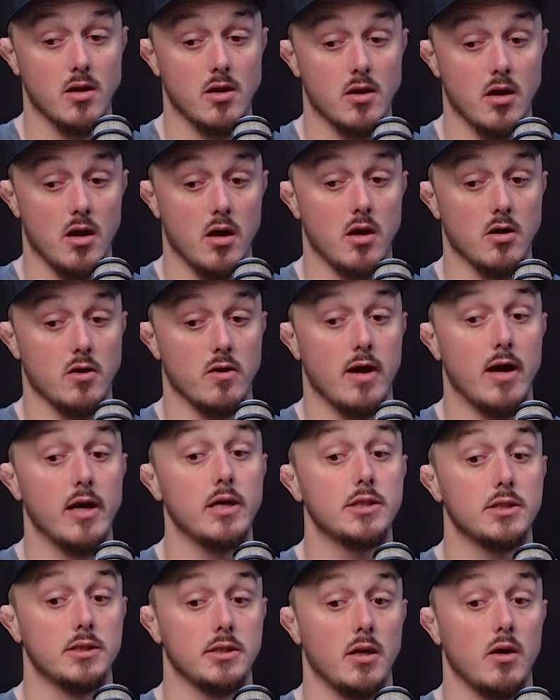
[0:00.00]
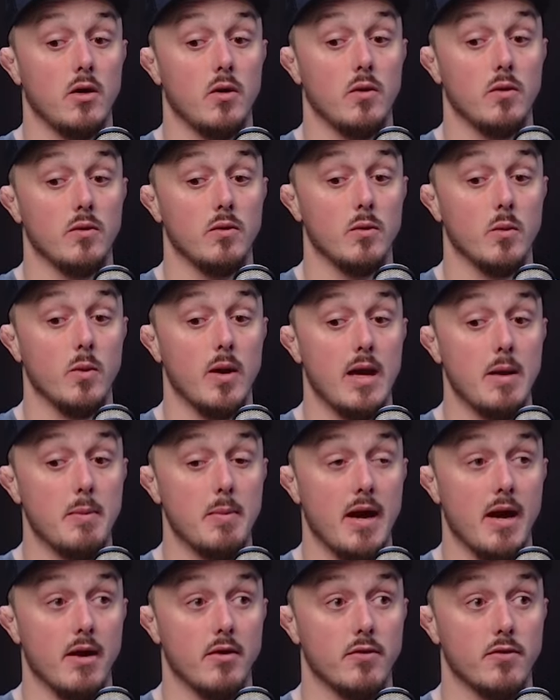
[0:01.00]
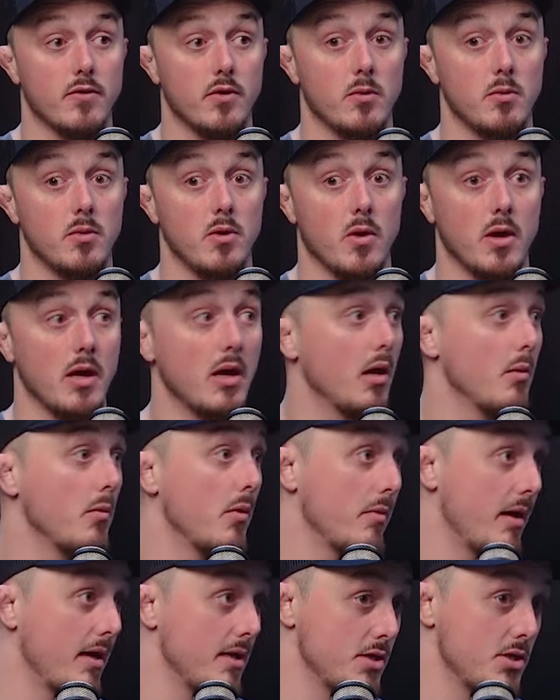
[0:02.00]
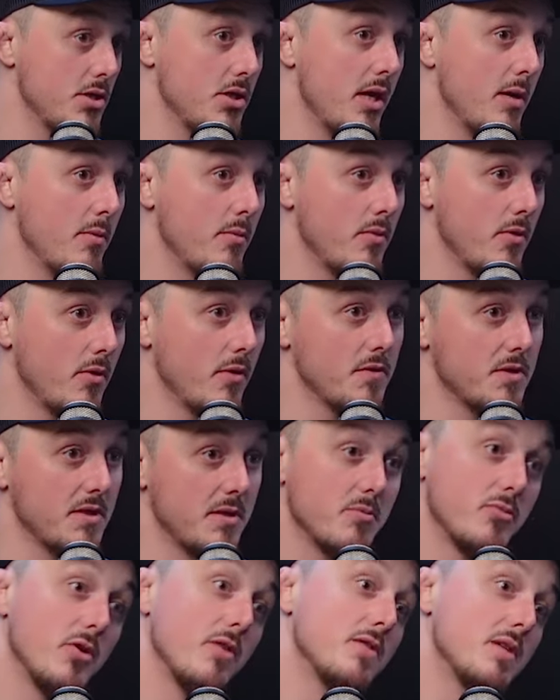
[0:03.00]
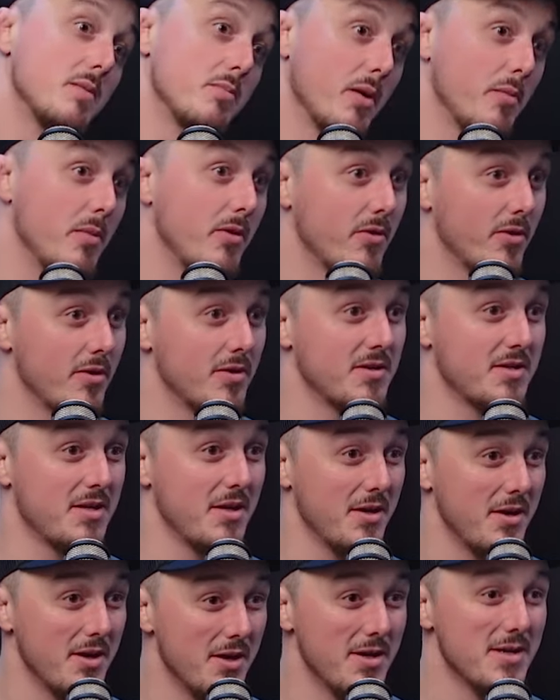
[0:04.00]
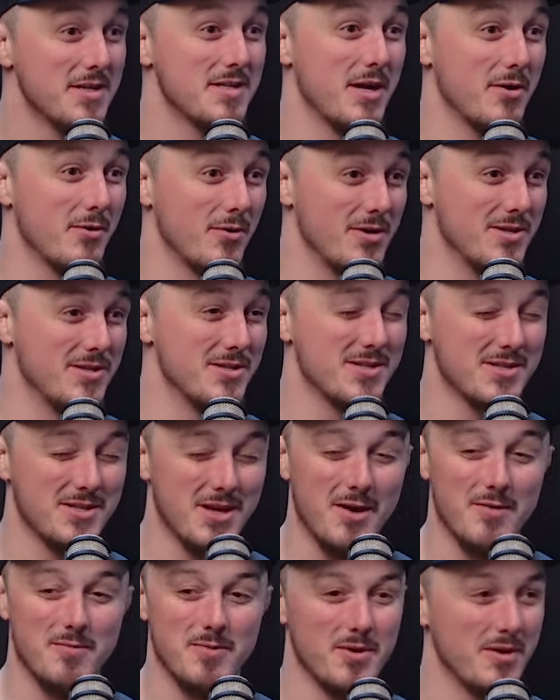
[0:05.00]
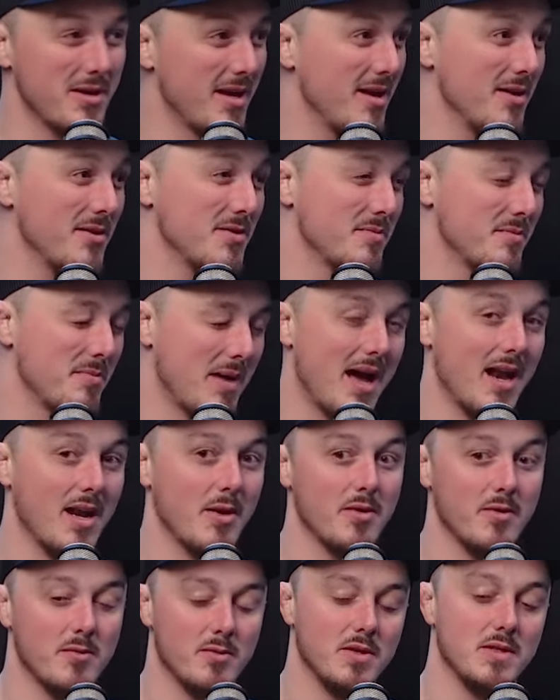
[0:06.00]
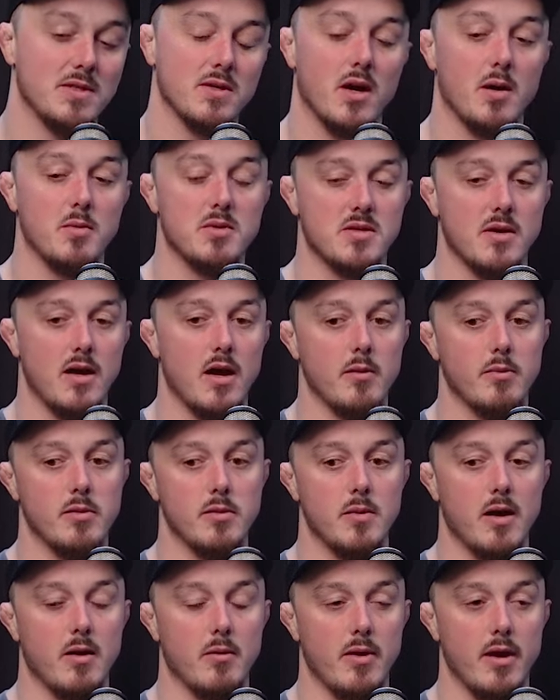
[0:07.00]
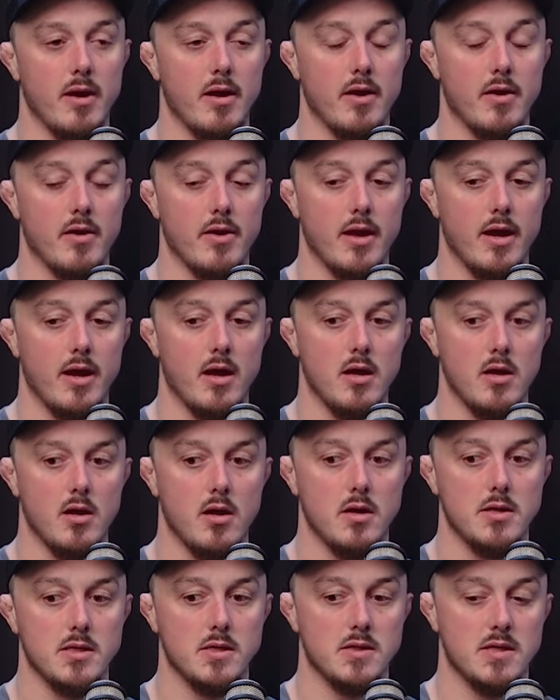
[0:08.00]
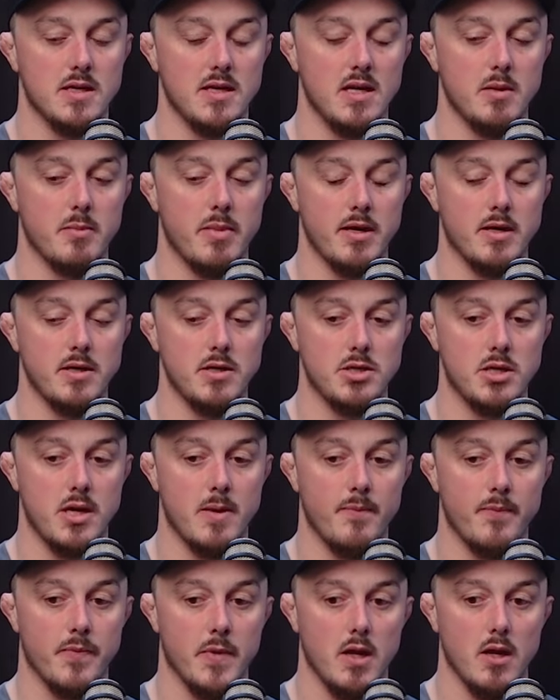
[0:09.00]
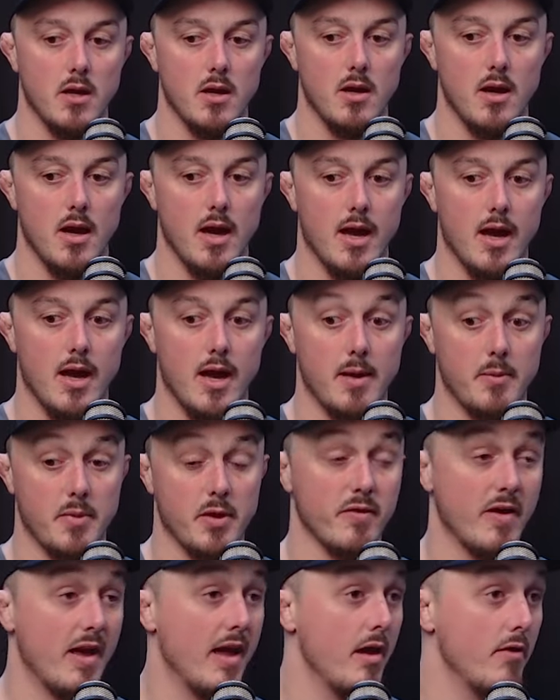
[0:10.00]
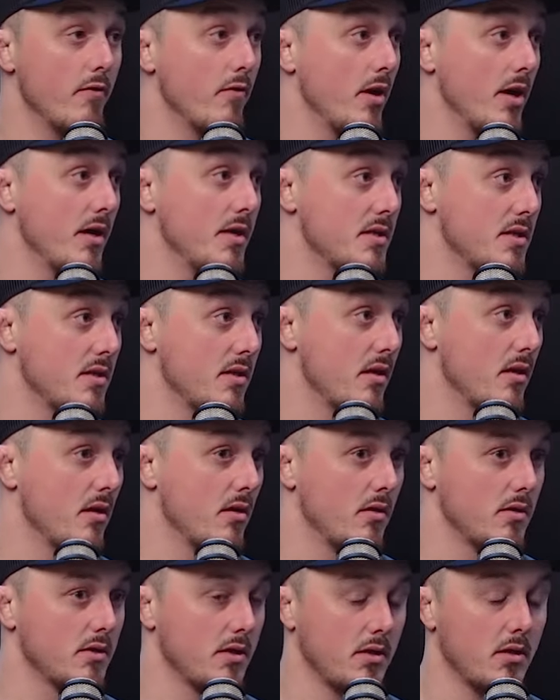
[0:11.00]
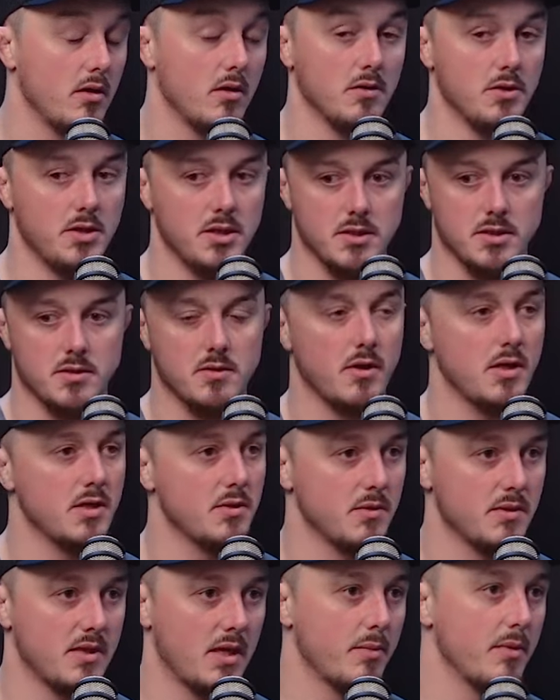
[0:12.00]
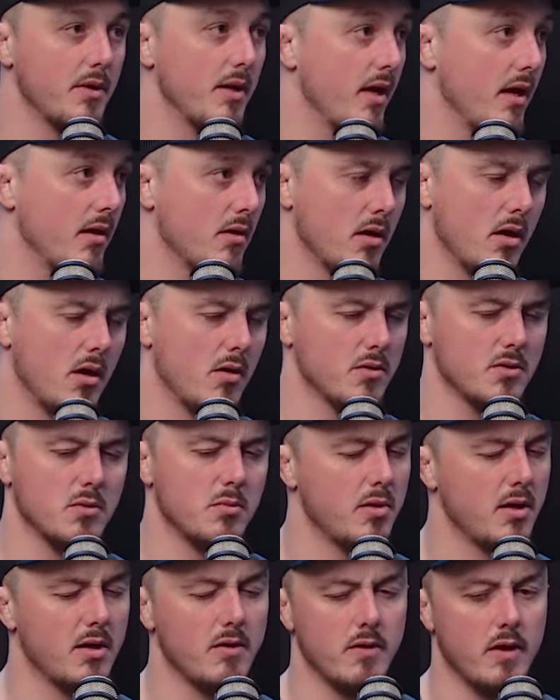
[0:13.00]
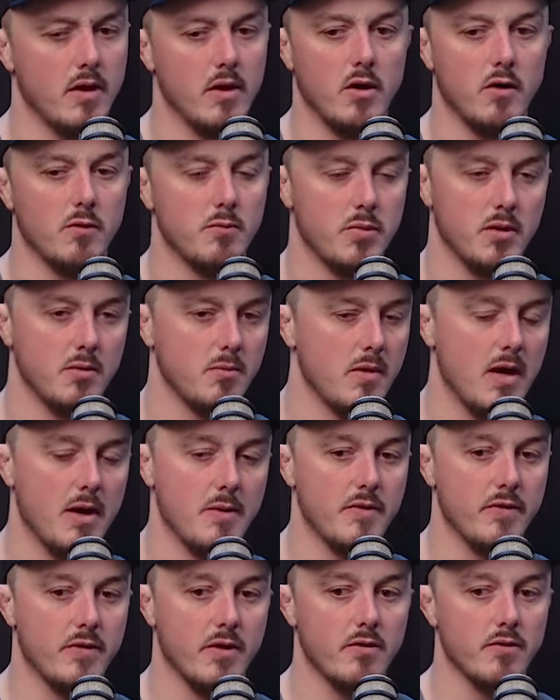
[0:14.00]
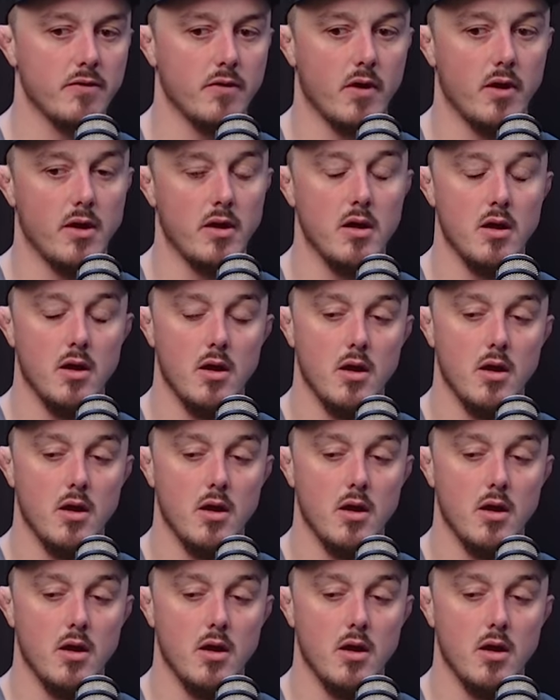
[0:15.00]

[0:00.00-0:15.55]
car crash on the way back from locking up my mate's gym, who obviously previously pumped me for steroids and stuff, but again, I was pally with him at the time, so helping him out there, here and there, just an independent gym. A bit of a hit and run incident, and I was like, oh, Jesus Christ, what's happened here? Car was completely written off, but everything fine,